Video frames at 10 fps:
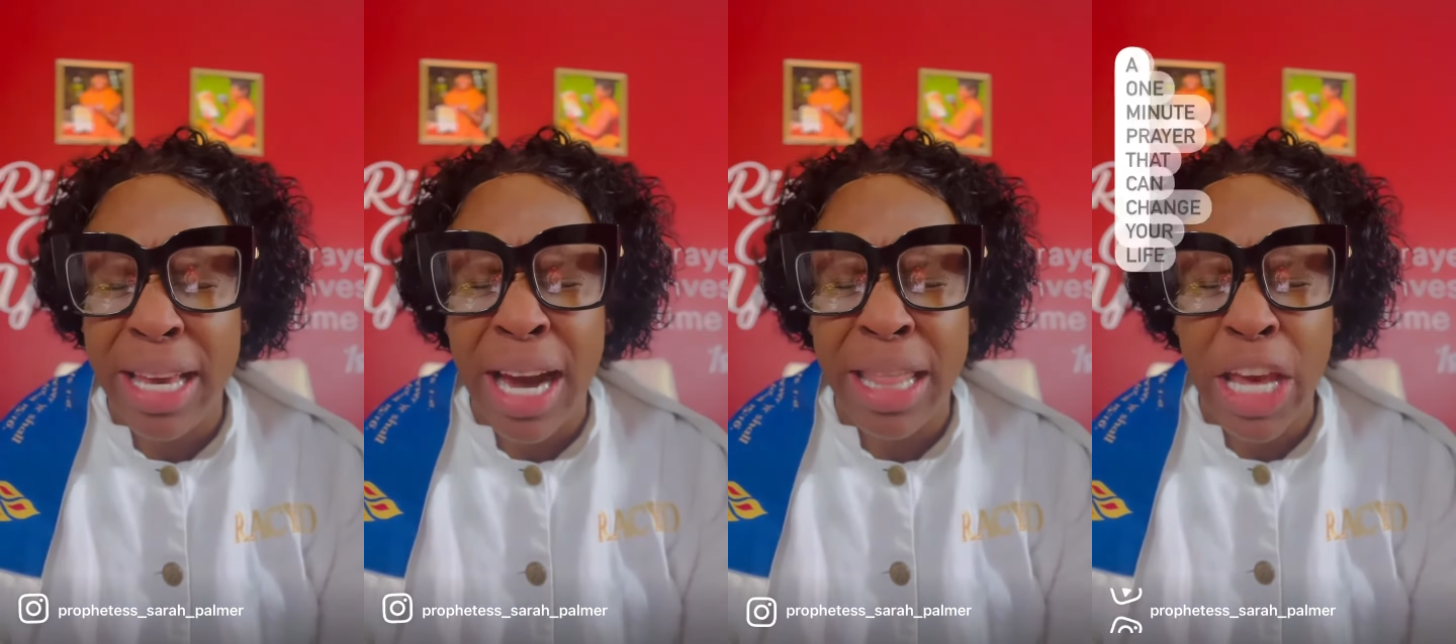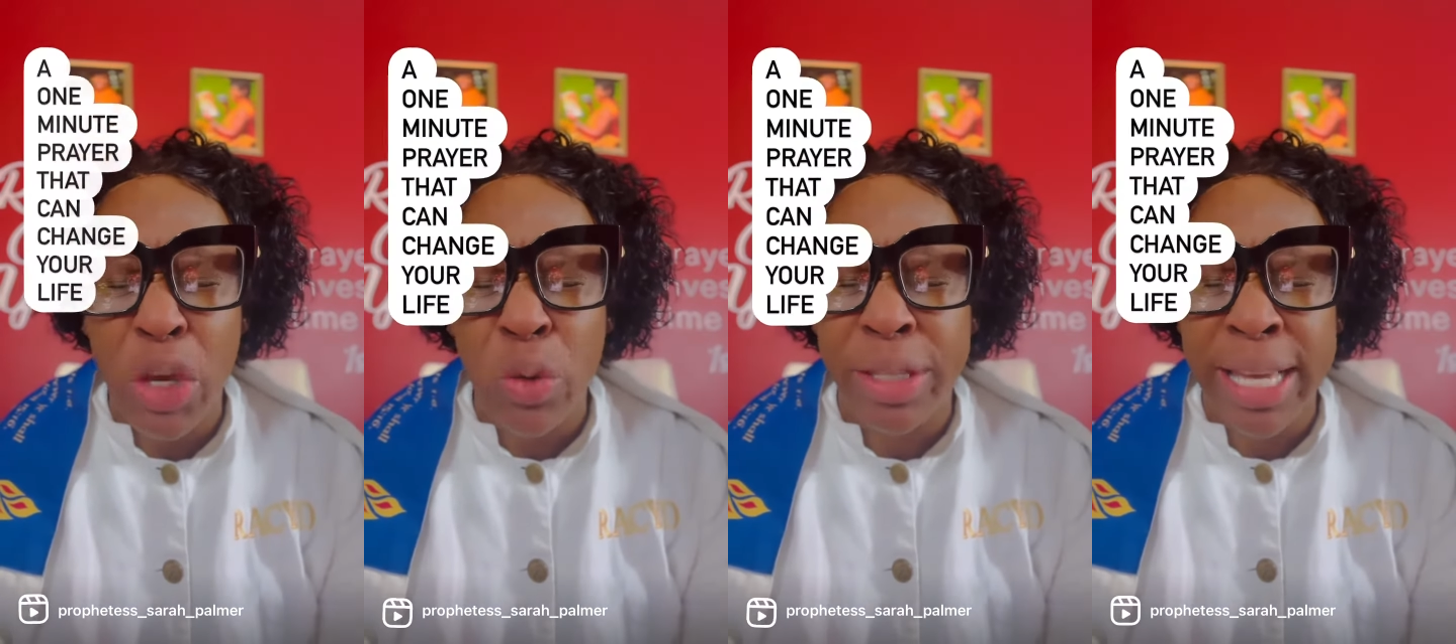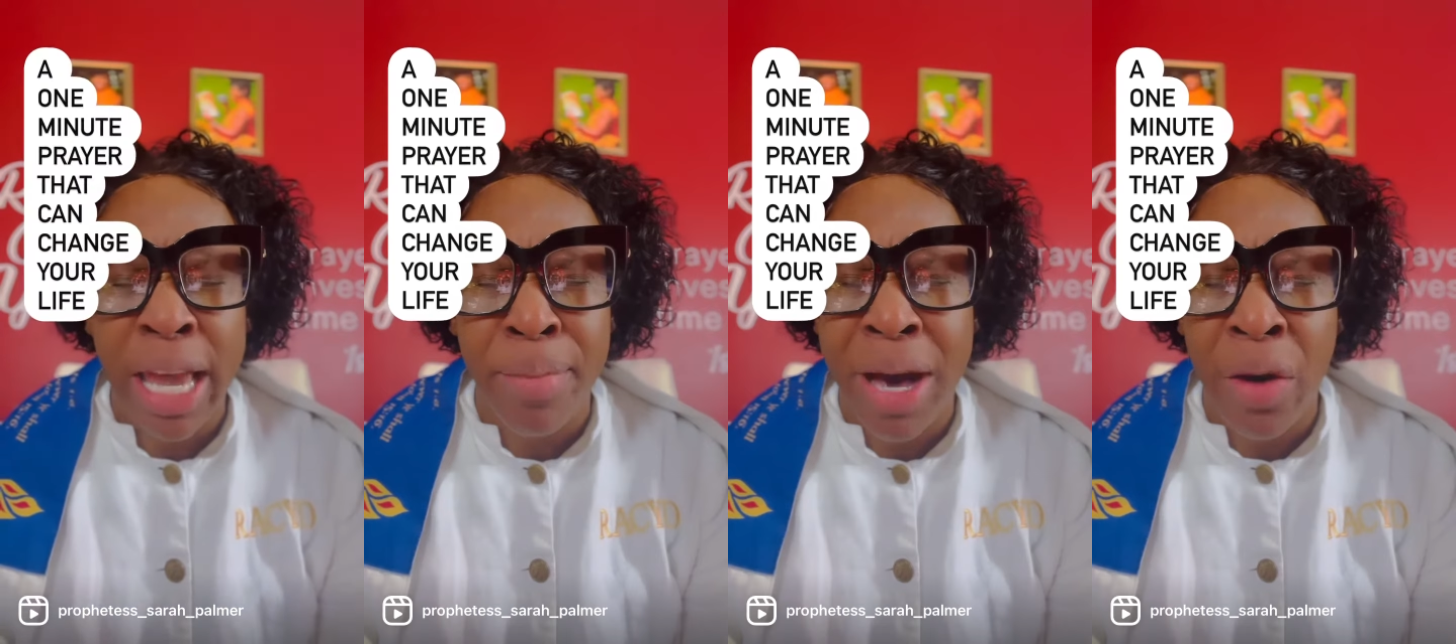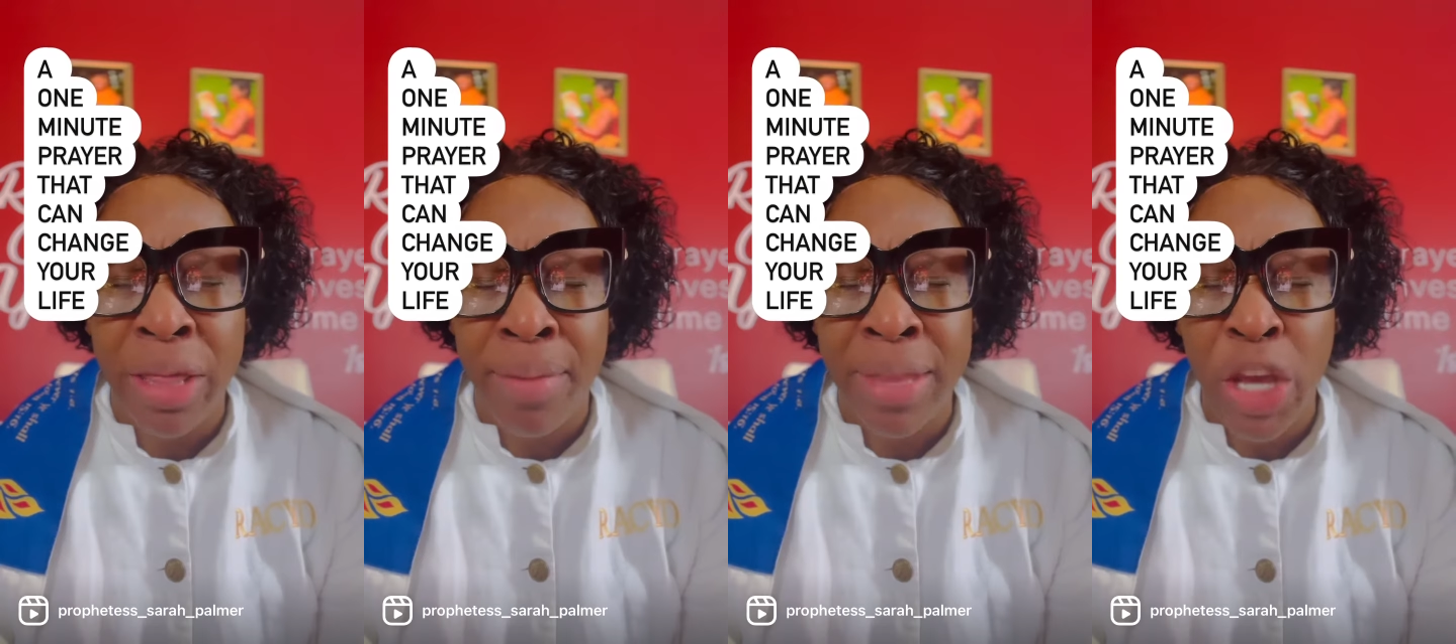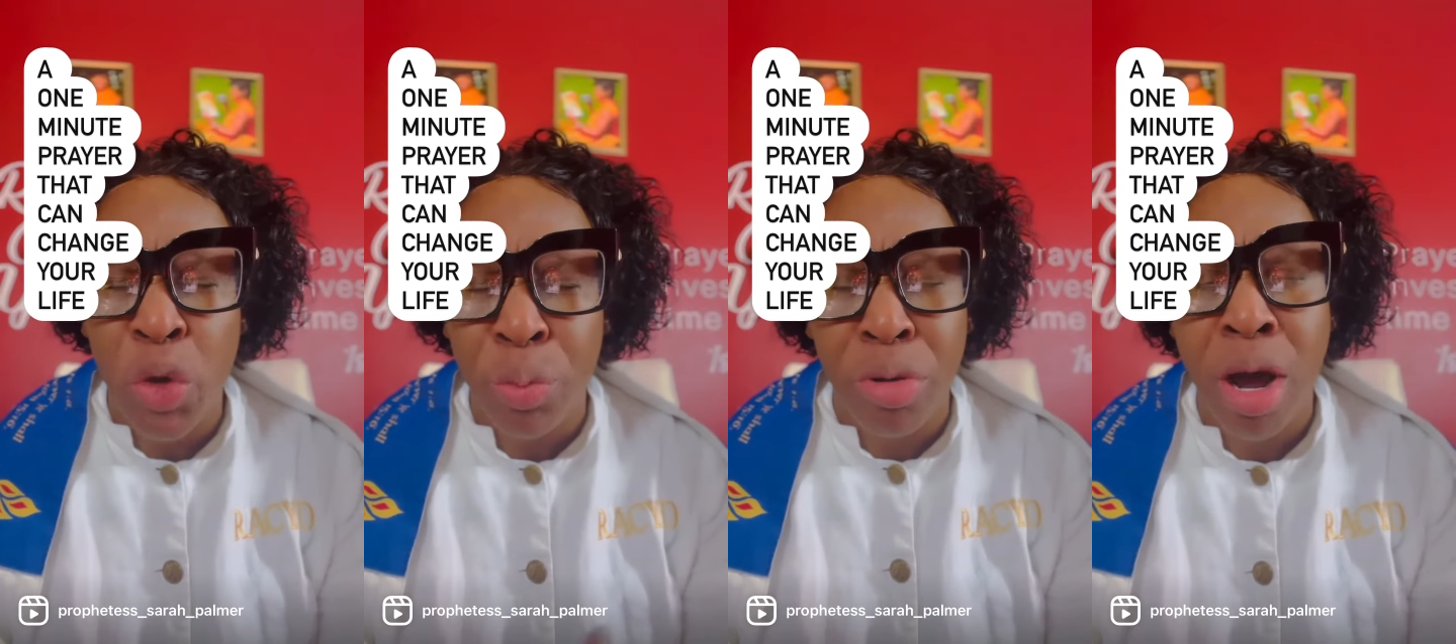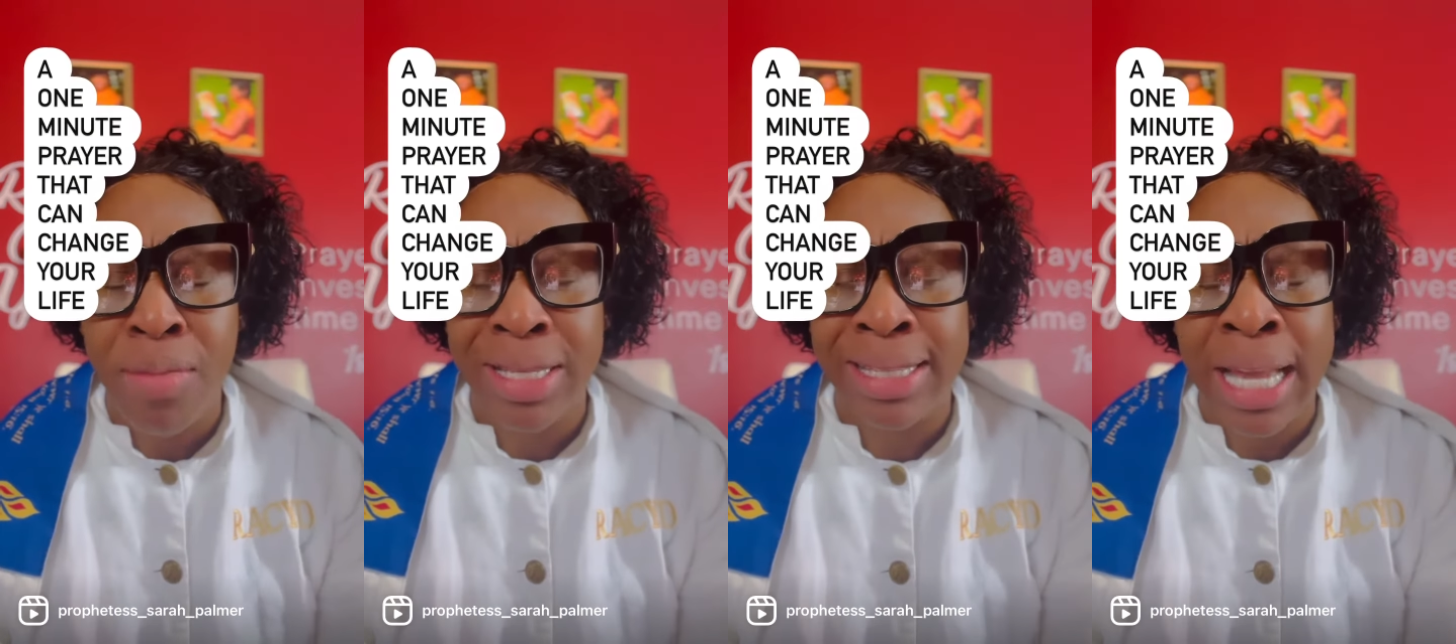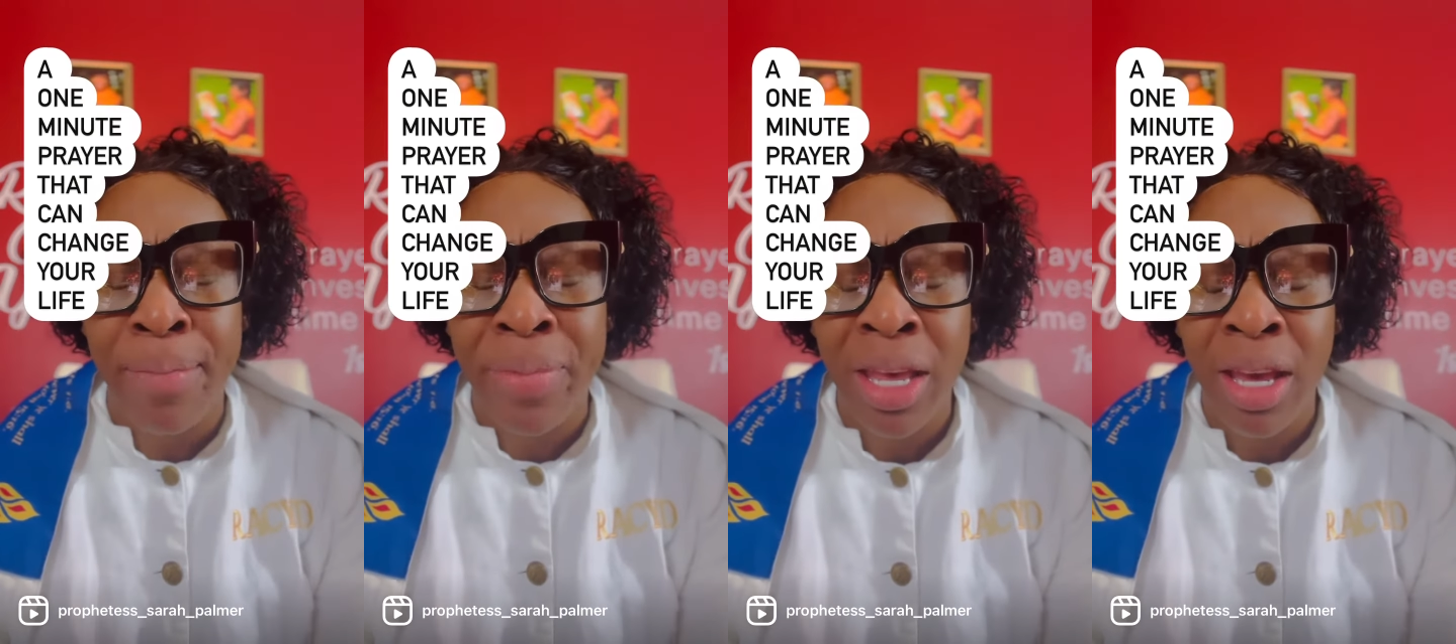God, that you say about them, that you promise them.